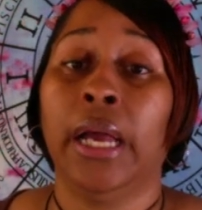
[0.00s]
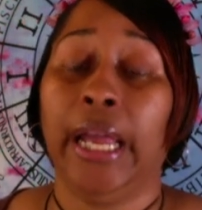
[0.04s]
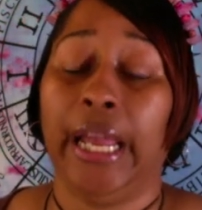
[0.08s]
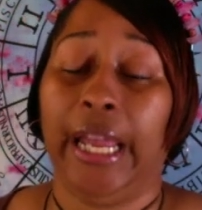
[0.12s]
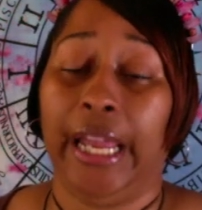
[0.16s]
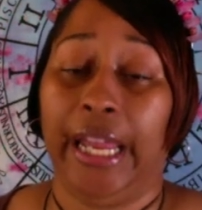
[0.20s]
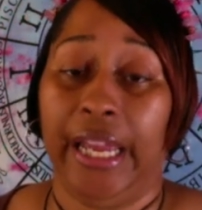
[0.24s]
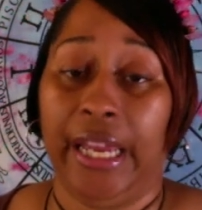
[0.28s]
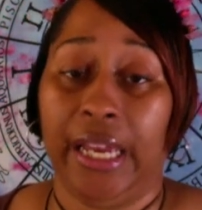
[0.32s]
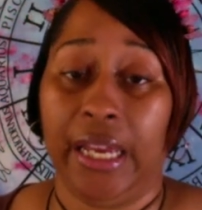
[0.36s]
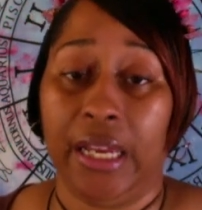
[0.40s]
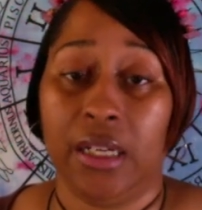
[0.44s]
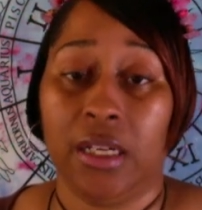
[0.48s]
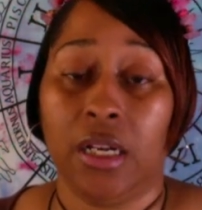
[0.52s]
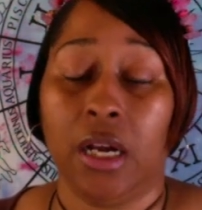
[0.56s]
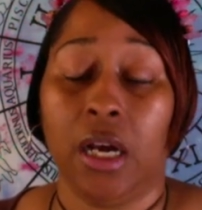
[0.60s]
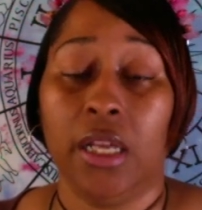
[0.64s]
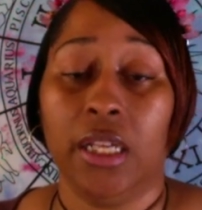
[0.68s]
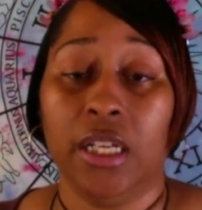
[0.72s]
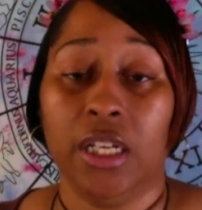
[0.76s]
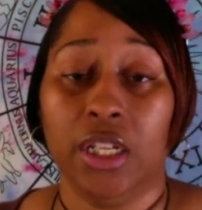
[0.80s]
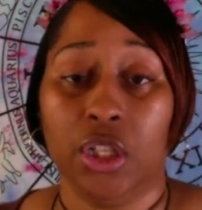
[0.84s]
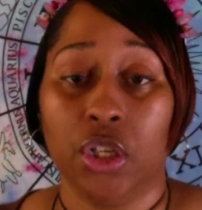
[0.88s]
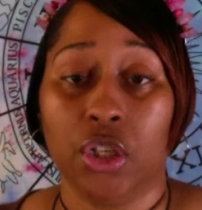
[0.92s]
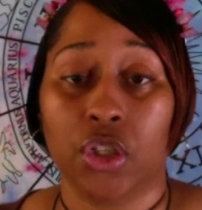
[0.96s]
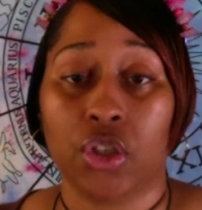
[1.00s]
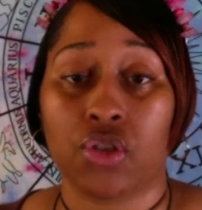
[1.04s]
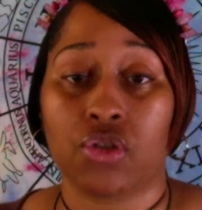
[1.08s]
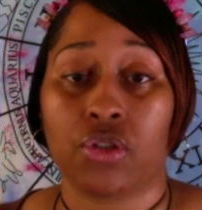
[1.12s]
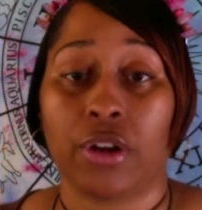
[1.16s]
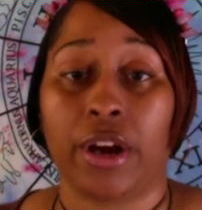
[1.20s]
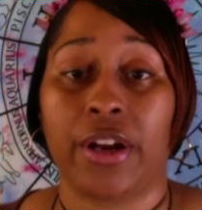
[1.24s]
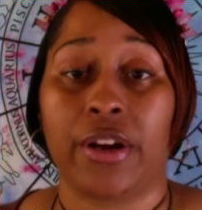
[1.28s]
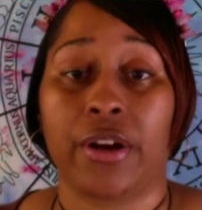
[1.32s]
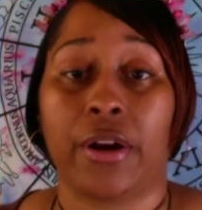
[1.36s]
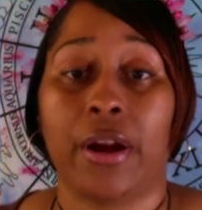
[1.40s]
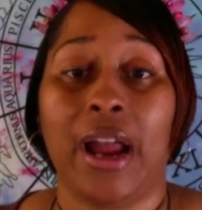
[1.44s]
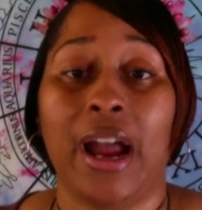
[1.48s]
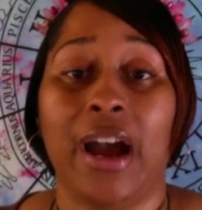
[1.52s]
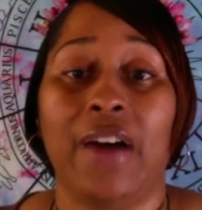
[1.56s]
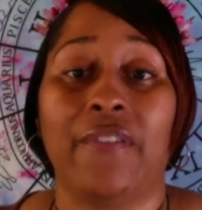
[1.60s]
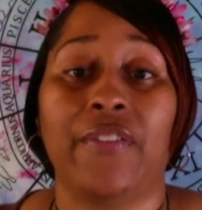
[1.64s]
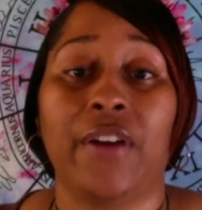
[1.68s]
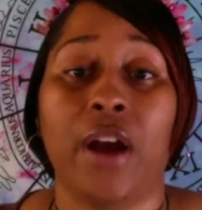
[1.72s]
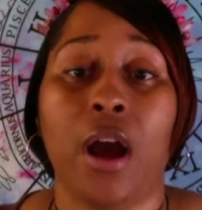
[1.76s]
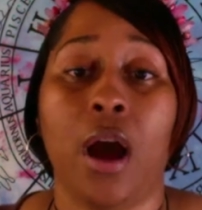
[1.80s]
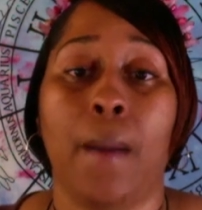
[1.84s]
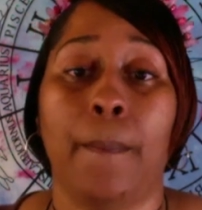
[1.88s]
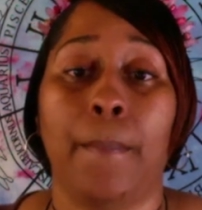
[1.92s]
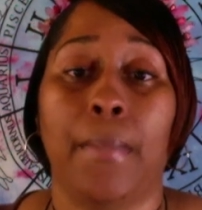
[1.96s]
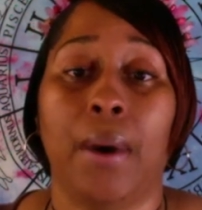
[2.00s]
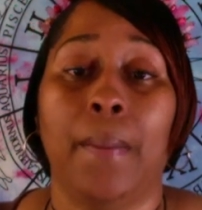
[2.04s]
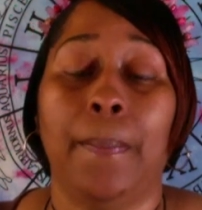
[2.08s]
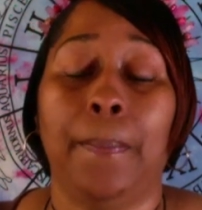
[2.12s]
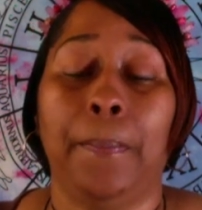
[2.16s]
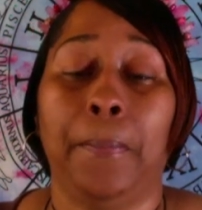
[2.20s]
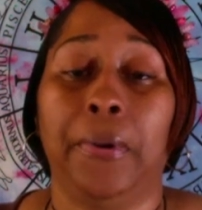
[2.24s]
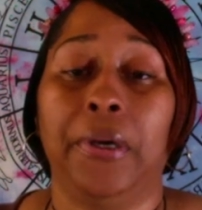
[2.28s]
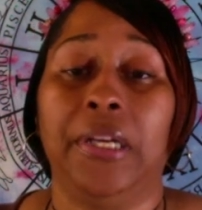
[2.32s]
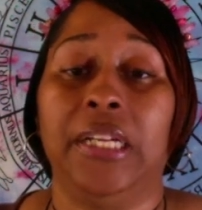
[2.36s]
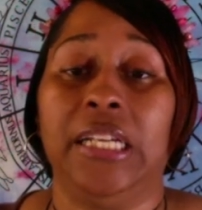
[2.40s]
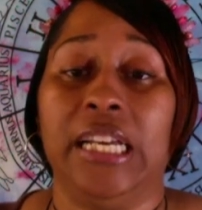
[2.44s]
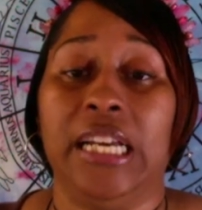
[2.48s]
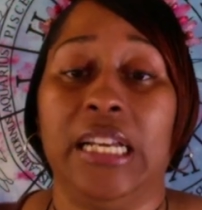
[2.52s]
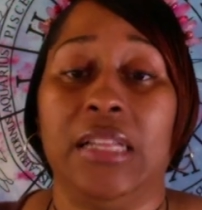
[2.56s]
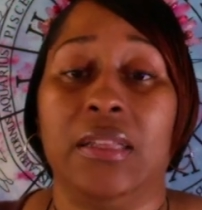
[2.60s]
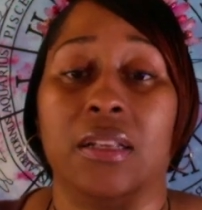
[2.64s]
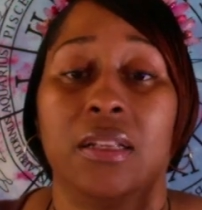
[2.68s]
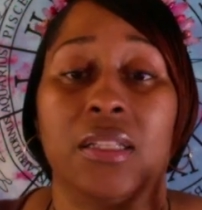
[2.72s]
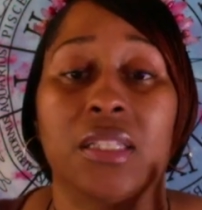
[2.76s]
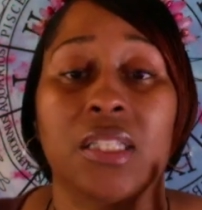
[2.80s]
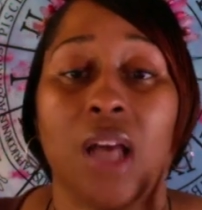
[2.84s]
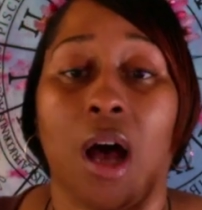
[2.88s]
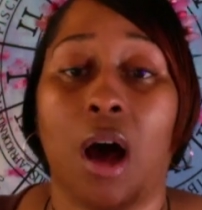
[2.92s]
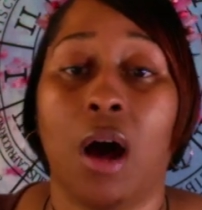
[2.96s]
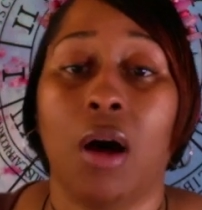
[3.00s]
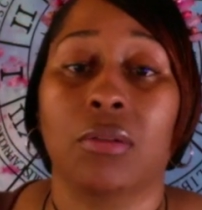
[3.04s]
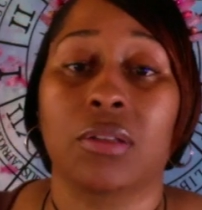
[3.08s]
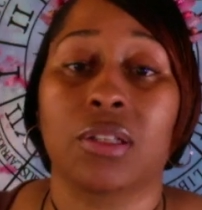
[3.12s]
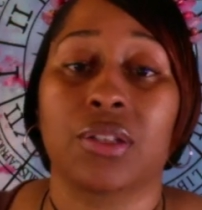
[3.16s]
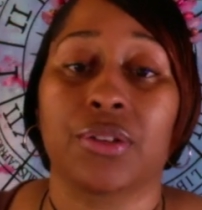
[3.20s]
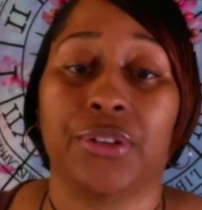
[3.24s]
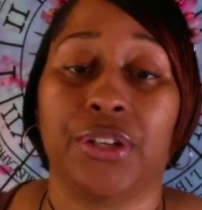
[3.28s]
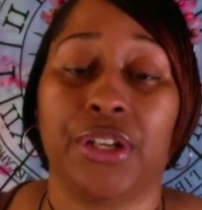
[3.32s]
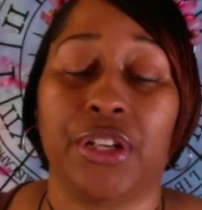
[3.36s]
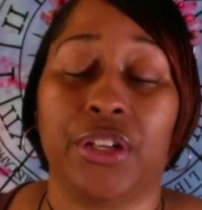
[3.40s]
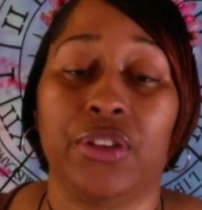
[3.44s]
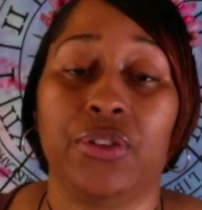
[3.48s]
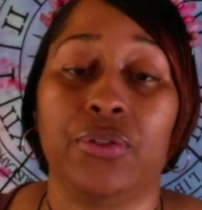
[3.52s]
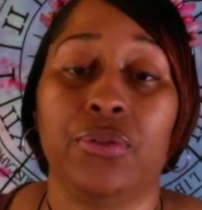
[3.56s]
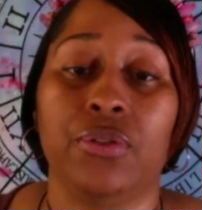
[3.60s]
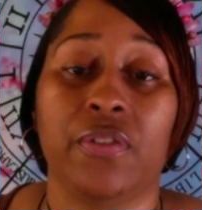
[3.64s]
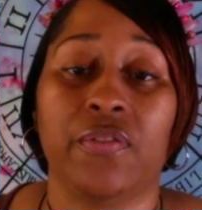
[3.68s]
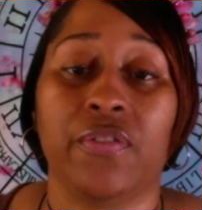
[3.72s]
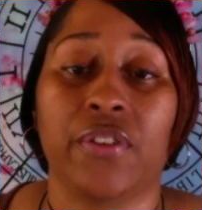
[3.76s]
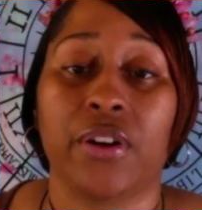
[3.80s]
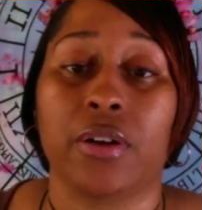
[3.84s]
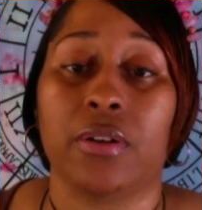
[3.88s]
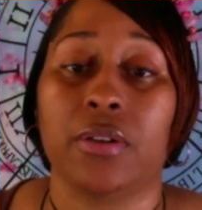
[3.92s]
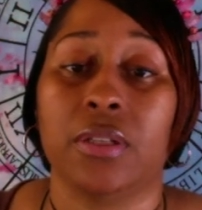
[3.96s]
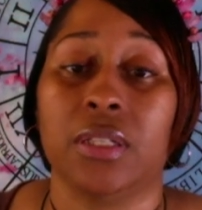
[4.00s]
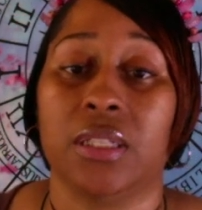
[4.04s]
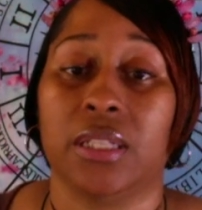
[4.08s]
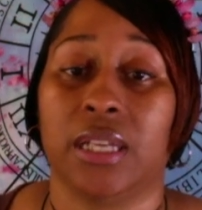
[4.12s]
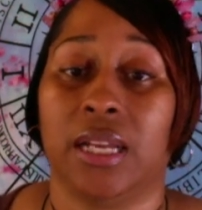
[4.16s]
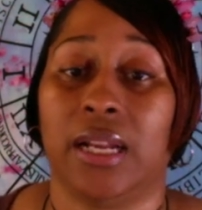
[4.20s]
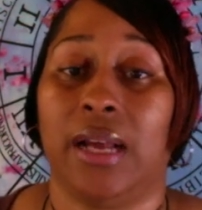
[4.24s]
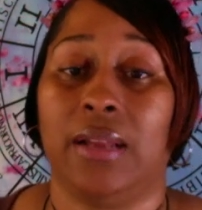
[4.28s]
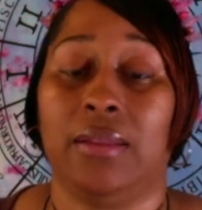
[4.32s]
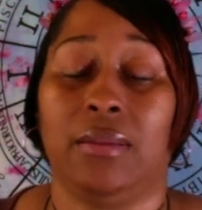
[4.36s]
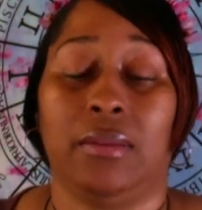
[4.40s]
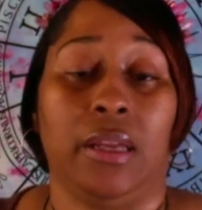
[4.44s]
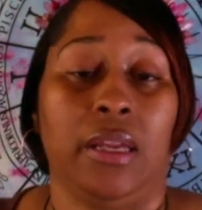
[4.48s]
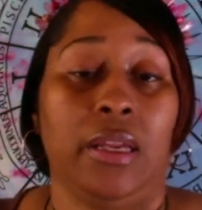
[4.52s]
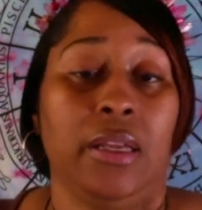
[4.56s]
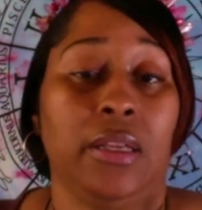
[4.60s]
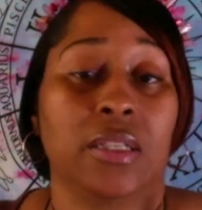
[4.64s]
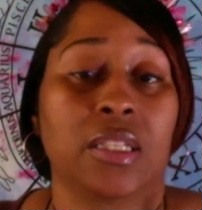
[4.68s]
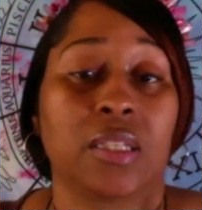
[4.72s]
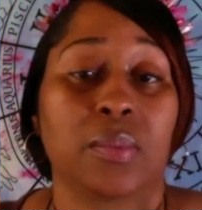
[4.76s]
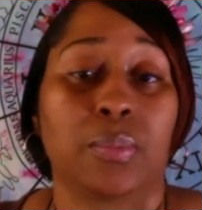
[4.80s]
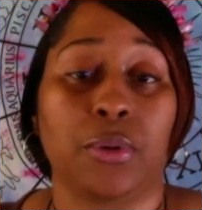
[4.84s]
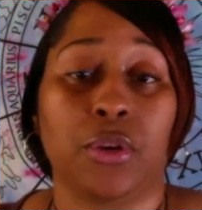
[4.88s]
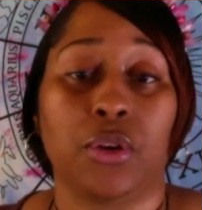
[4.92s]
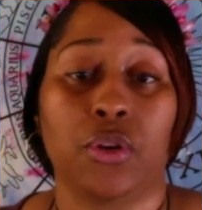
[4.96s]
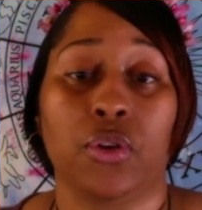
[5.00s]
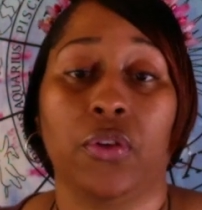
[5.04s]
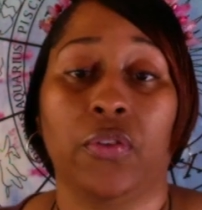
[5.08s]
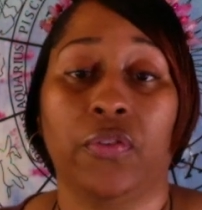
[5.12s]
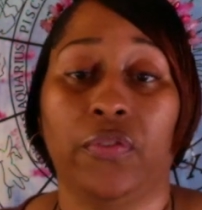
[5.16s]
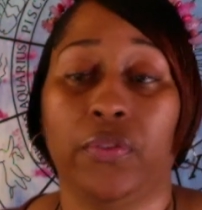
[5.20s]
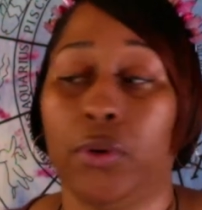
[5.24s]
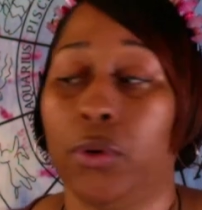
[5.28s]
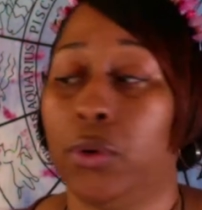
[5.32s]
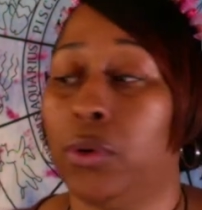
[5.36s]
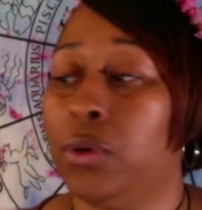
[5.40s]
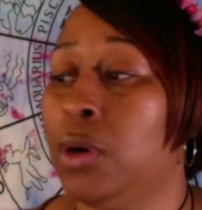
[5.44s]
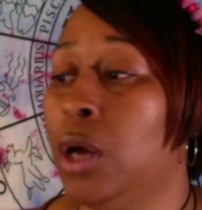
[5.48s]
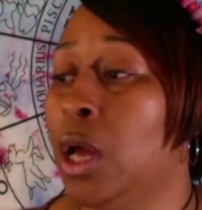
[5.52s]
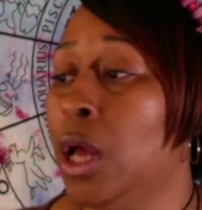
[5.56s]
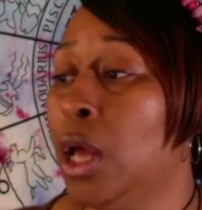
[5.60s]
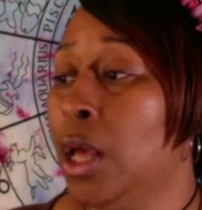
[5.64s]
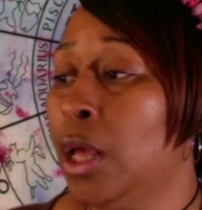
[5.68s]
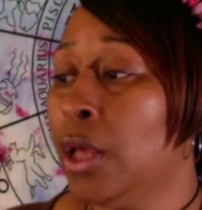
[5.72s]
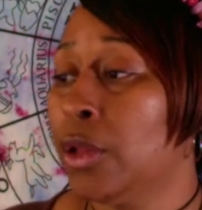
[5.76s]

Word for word: and illustrator have come up with in this alternate universe that I think is beautiful.